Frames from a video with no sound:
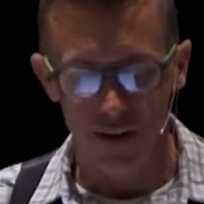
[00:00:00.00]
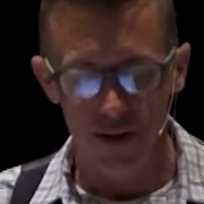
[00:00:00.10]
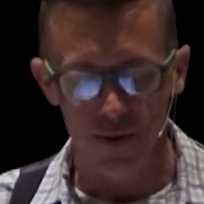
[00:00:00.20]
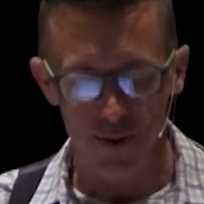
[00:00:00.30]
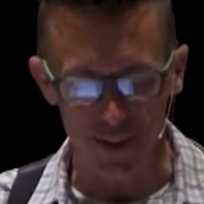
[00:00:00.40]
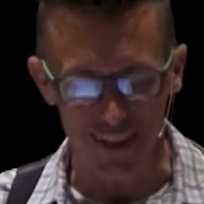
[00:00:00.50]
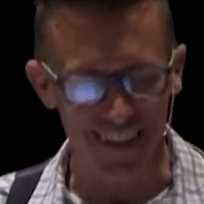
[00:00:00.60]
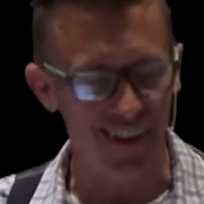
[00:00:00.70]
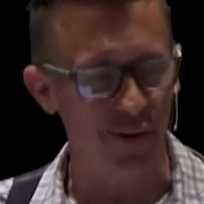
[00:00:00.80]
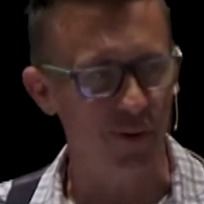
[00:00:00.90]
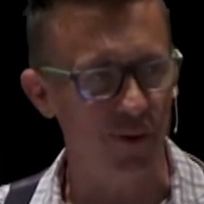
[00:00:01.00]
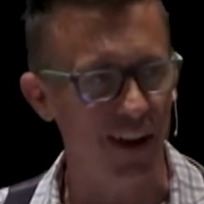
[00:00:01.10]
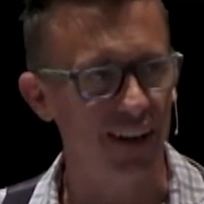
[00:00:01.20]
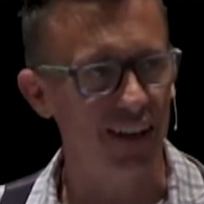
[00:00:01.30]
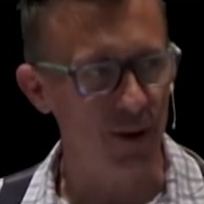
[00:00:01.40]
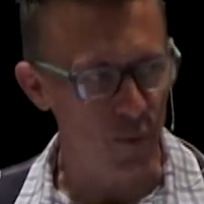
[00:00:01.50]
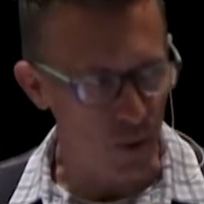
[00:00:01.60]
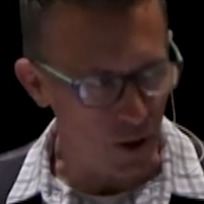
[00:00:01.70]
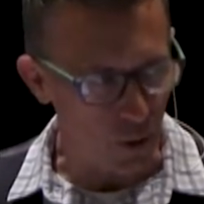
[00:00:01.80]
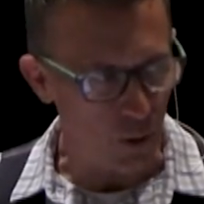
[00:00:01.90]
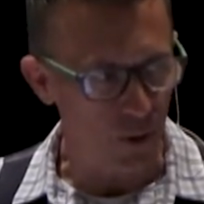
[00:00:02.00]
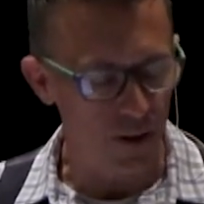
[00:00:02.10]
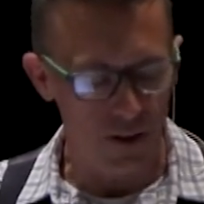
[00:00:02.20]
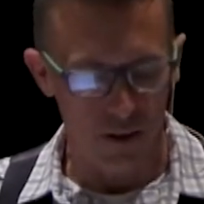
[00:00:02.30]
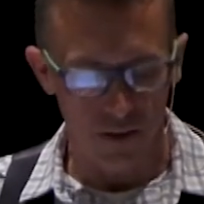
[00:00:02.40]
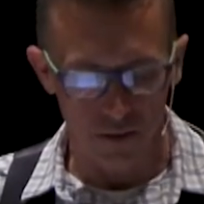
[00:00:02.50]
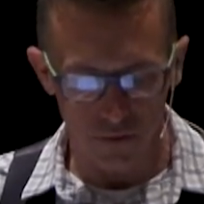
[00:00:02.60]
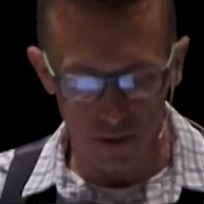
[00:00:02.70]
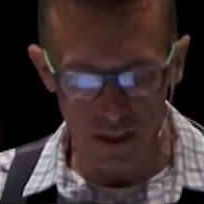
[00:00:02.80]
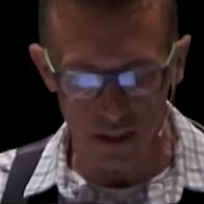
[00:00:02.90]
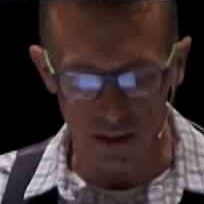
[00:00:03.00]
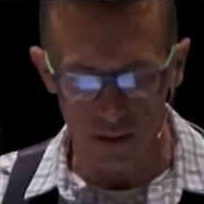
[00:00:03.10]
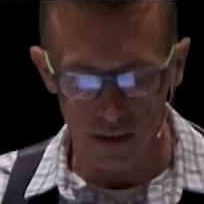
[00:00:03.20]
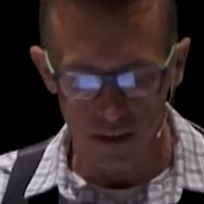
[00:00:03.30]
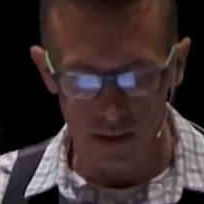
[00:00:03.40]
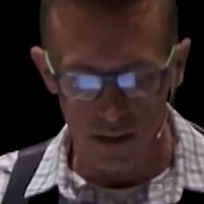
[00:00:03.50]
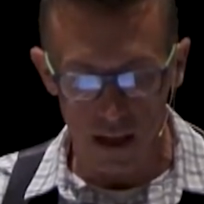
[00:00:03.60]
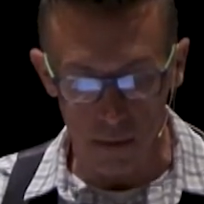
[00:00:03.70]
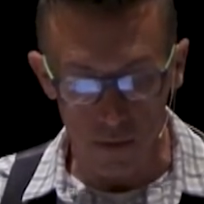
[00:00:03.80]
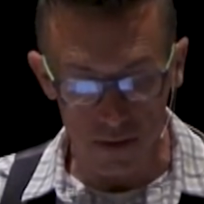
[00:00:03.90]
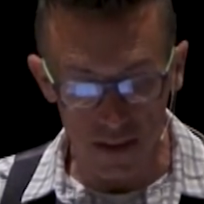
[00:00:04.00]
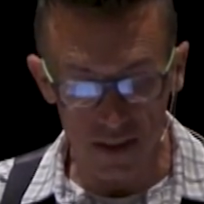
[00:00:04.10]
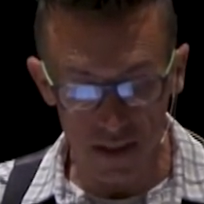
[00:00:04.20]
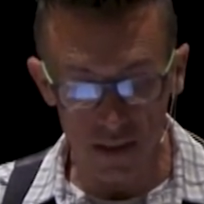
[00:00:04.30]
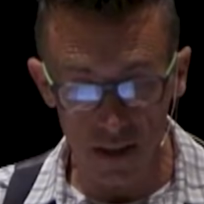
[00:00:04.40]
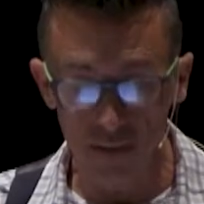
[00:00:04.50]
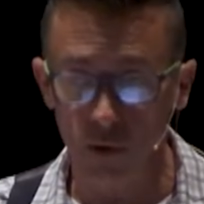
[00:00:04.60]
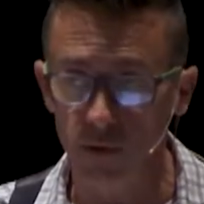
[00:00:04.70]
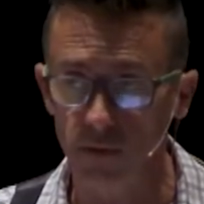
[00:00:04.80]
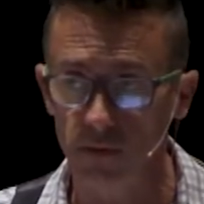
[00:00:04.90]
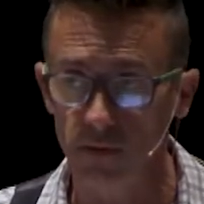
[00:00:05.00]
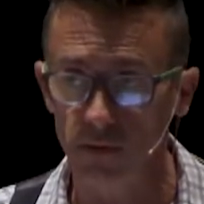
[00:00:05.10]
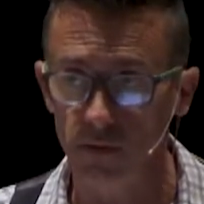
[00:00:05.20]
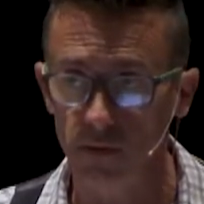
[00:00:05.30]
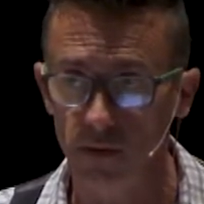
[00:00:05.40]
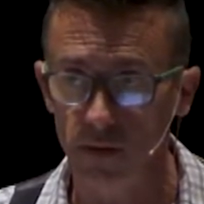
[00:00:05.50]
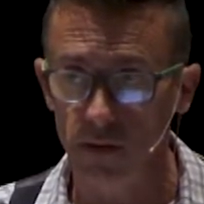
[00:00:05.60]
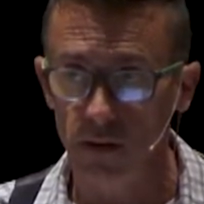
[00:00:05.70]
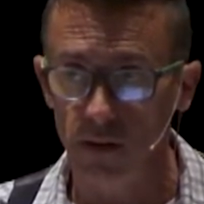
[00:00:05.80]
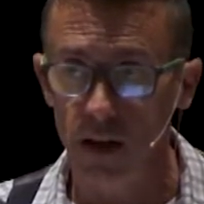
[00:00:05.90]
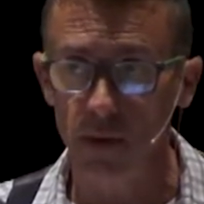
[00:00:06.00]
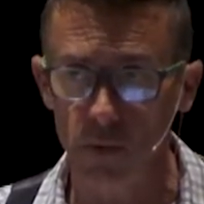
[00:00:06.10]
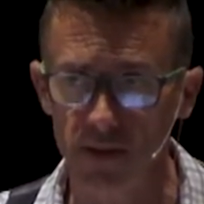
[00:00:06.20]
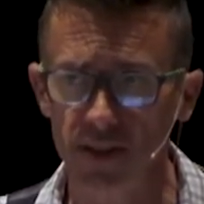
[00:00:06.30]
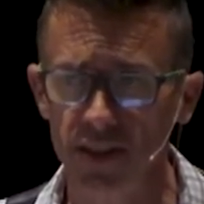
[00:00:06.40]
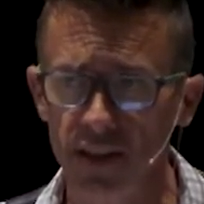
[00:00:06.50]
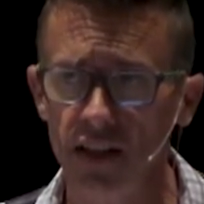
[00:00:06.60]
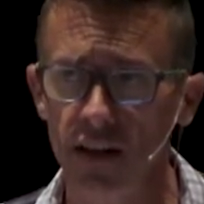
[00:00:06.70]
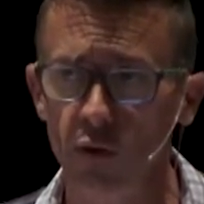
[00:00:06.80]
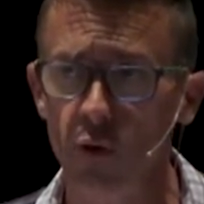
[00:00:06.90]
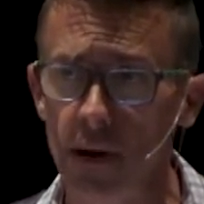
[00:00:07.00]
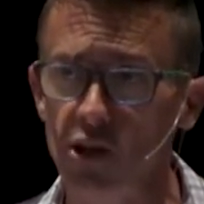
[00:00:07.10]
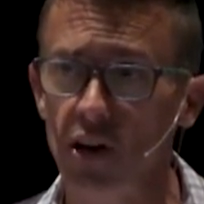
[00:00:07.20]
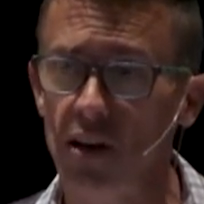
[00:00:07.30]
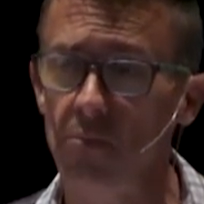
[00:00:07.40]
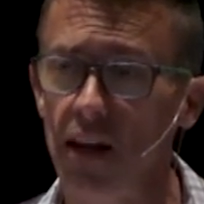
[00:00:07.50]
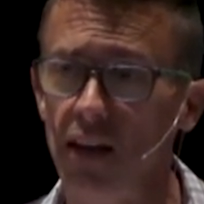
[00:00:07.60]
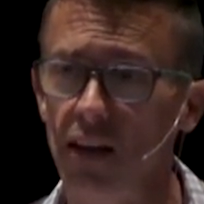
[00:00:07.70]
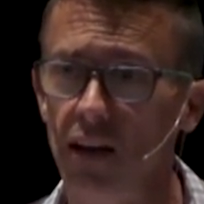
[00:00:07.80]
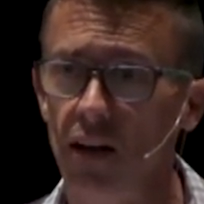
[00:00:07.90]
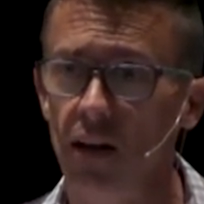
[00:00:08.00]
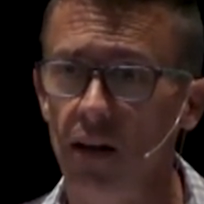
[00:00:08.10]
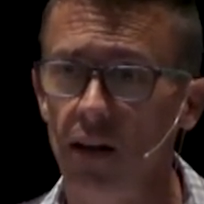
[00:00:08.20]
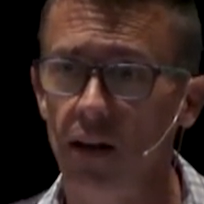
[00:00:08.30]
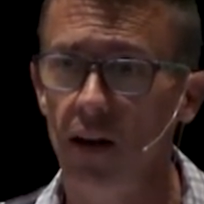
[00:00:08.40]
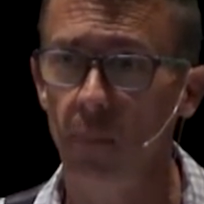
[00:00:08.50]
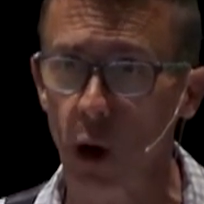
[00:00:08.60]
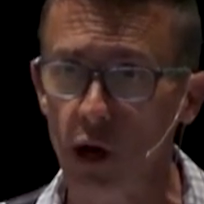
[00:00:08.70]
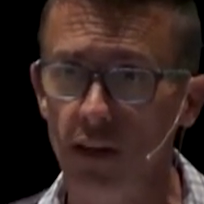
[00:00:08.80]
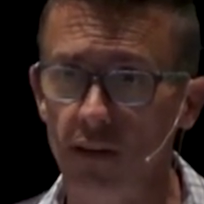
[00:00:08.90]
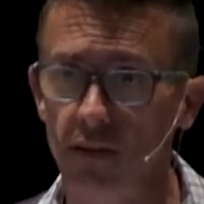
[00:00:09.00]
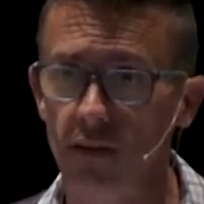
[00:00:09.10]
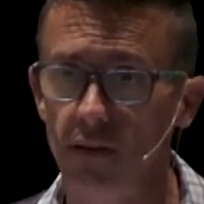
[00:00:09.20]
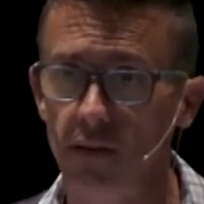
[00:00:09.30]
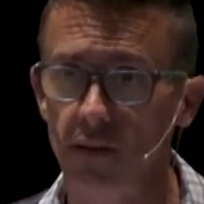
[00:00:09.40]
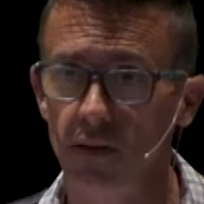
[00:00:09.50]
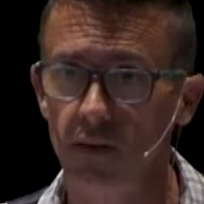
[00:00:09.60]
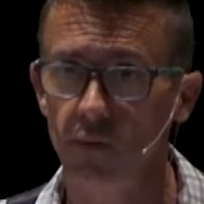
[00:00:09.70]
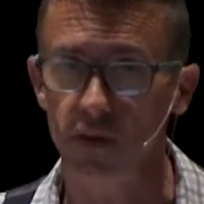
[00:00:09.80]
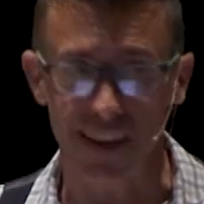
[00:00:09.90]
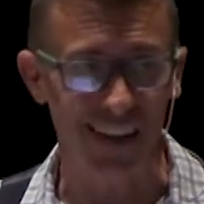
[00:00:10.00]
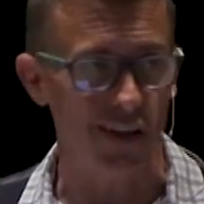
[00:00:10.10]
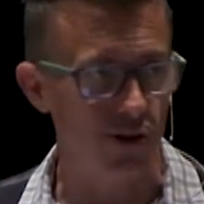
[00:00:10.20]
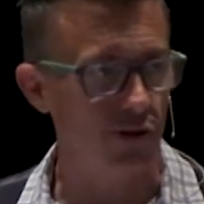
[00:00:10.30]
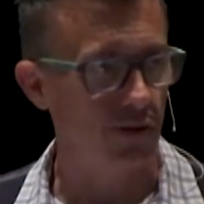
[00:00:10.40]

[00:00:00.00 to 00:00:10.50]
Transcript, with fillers: Resist the devil and he will flee. Am I resisting the devil? Am I resisting the devil or am I trying to make a bargain with Achish?